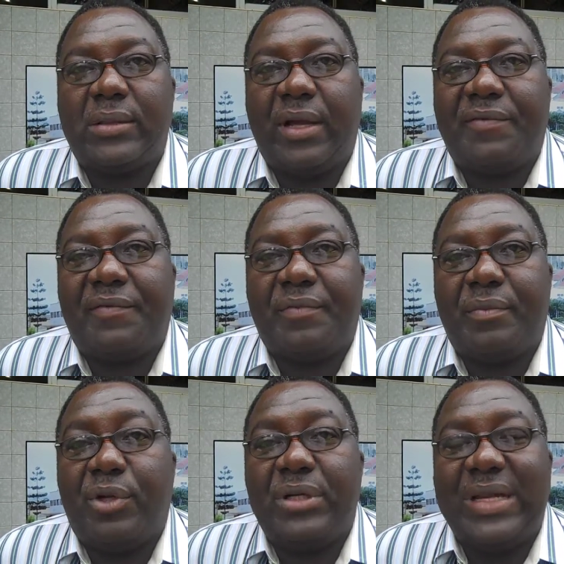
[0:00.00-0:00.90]
have
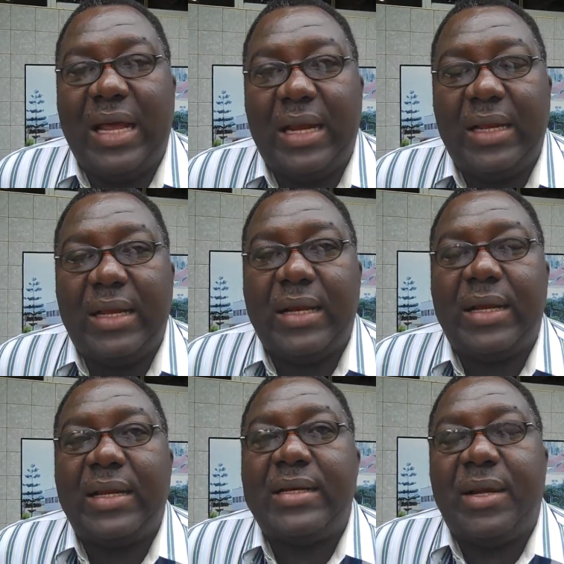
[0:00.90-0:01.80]
more dialogue and
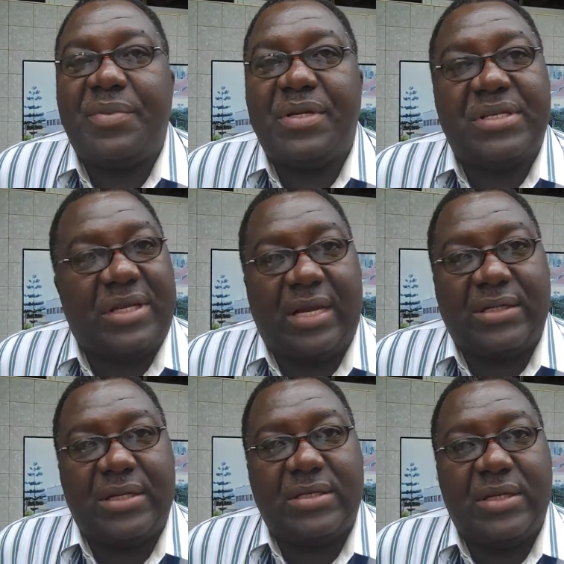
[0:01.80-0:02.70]
in-depth
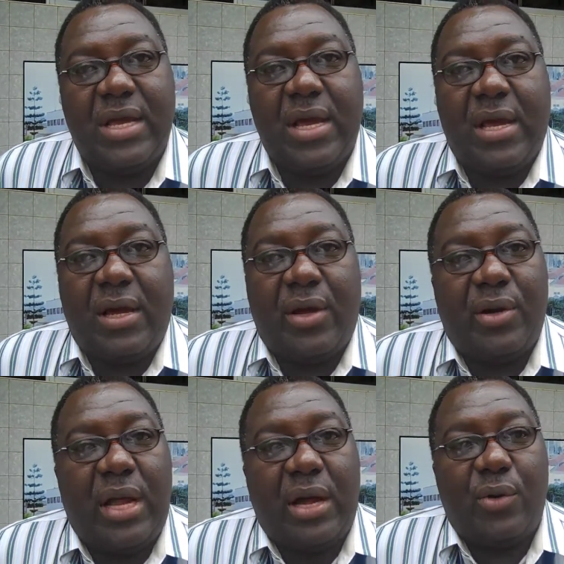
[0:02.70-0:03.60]
discussions on
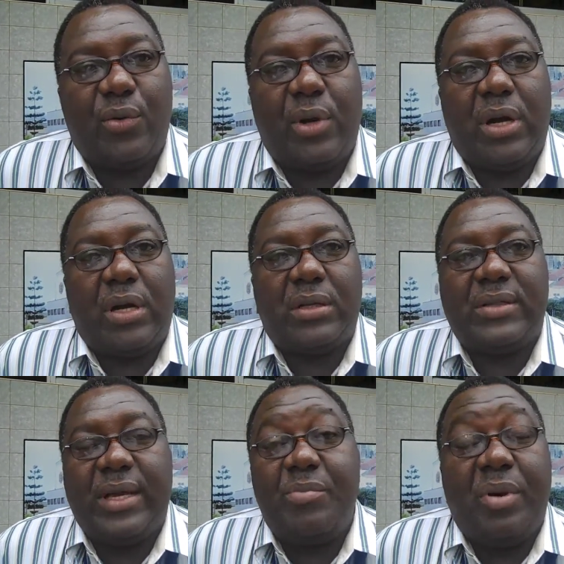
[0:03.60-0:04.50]
how
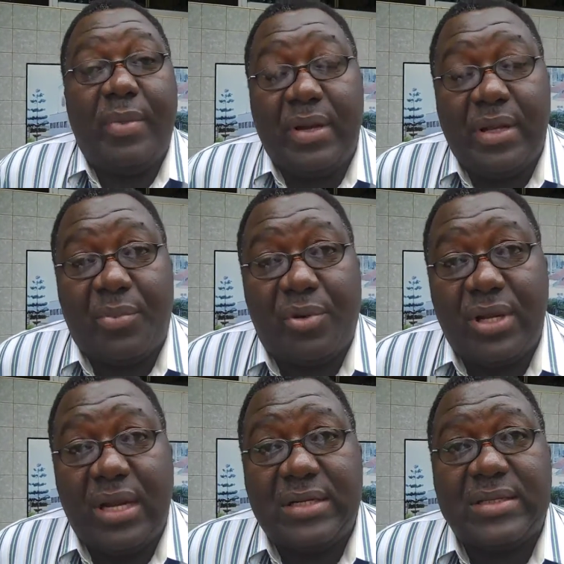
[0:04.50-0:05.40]
they implement their
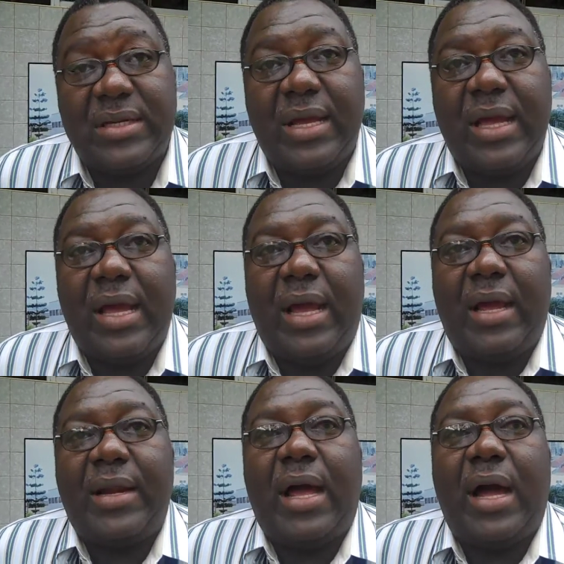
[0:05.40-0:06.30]
projects
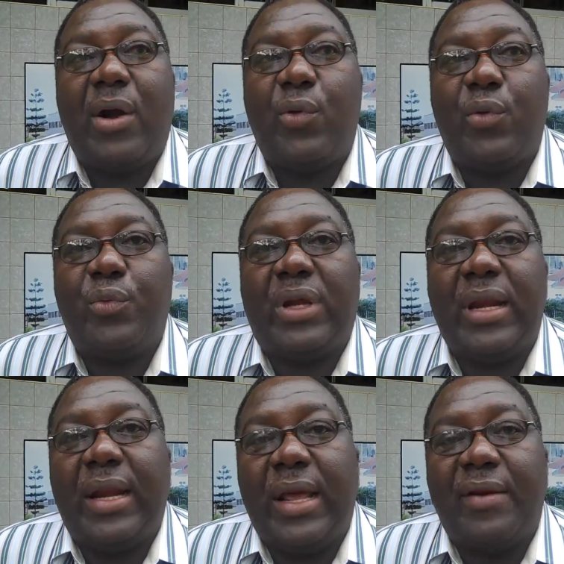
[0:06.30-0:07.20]
and how we
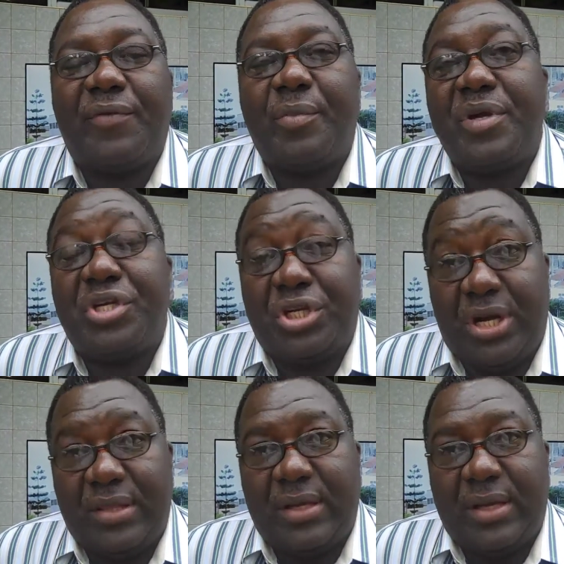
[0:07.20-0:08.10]
can learn from each
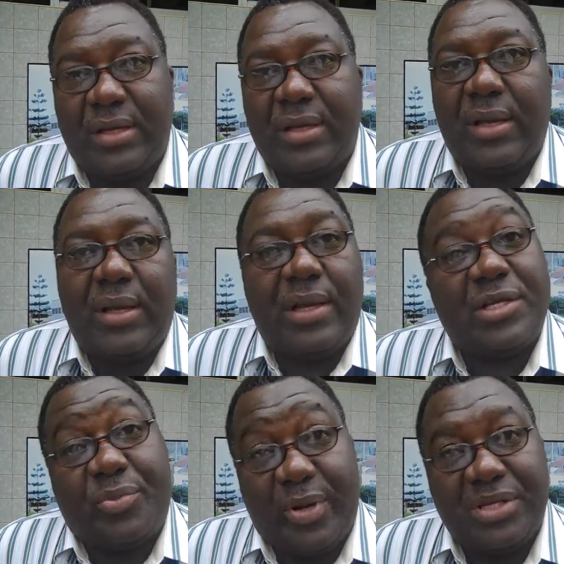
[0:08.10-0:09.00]
other,
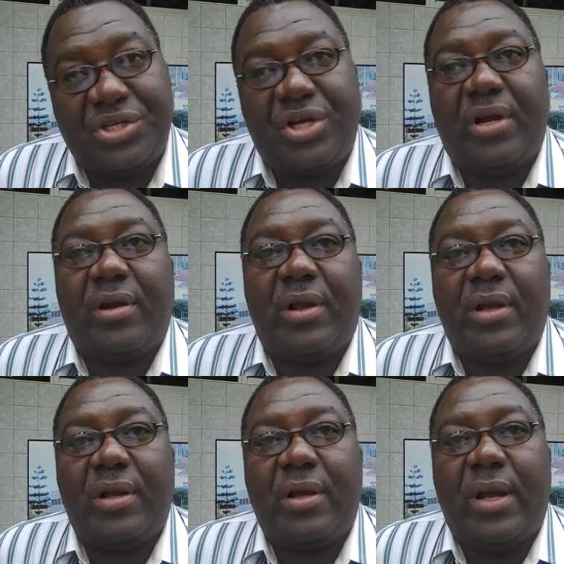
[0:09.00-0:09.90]
experience
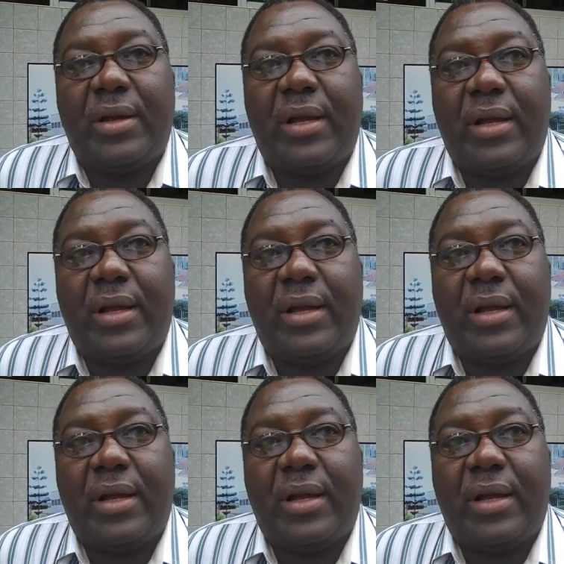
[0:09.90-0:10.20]
sharing and